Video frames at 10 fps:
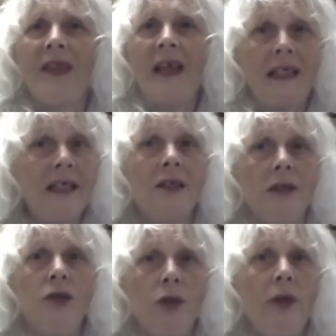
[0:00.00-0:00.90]
there's actually
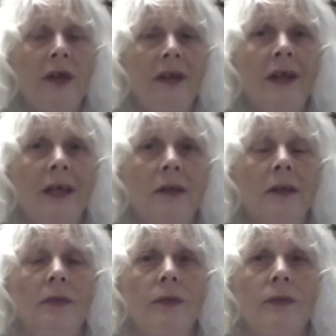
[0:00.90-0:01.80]
truth in that.
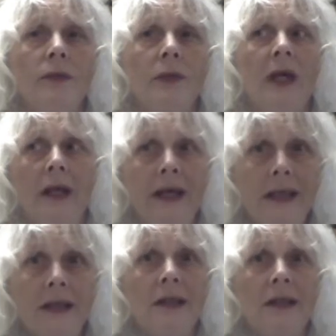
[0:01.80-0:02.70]
And there
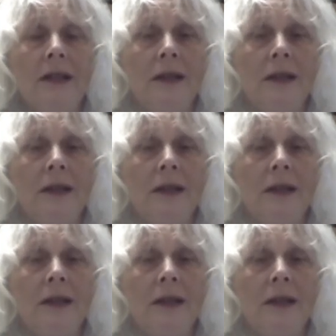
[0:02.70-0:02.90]
is.